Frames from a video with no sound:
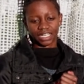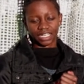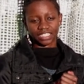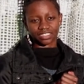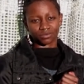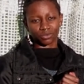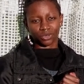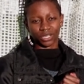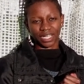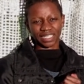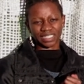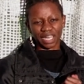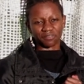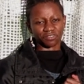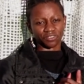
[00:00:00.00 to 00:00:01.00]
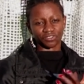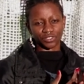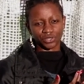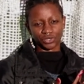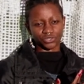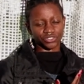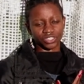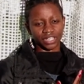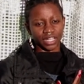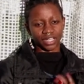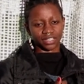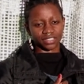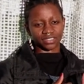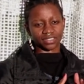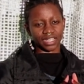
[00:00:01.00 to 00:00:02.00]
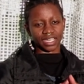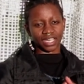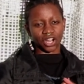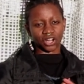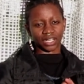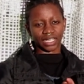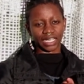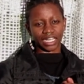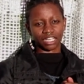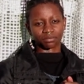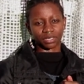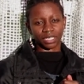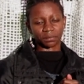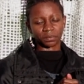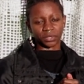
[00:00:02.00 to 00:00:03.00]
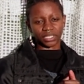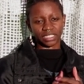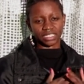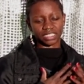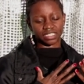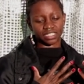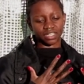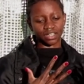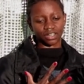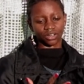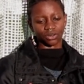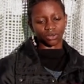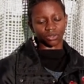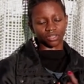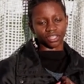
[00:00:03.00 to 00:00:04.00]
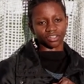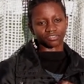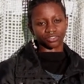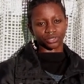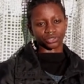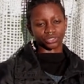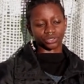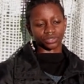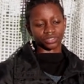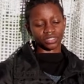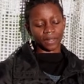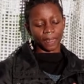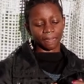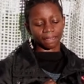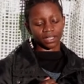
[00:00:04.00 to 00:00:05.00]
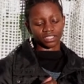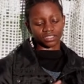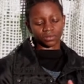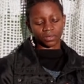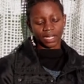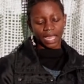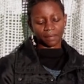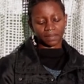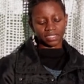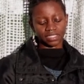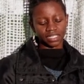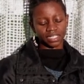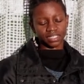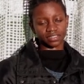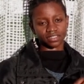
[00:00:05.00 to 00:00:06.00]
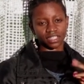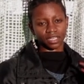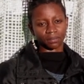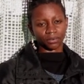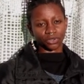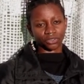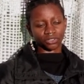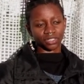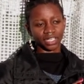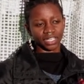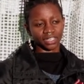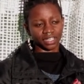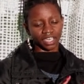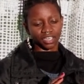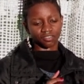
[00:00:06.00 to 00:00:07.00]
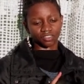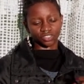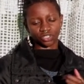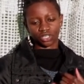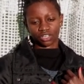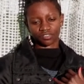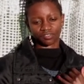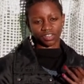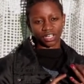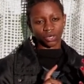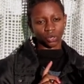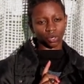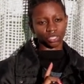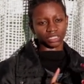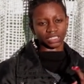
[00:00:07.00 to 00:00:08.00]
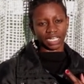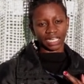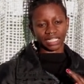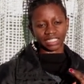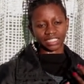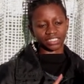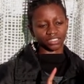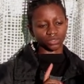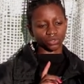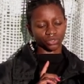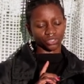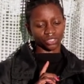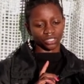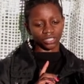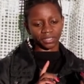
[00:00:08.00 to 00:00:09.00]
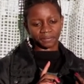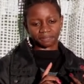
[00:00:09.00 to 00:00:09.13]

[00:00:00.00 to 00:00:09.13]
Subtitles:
is more like time for photos today, because like hardly anybody prints all their photos. So what happens is, a model and a photographer or a stylist or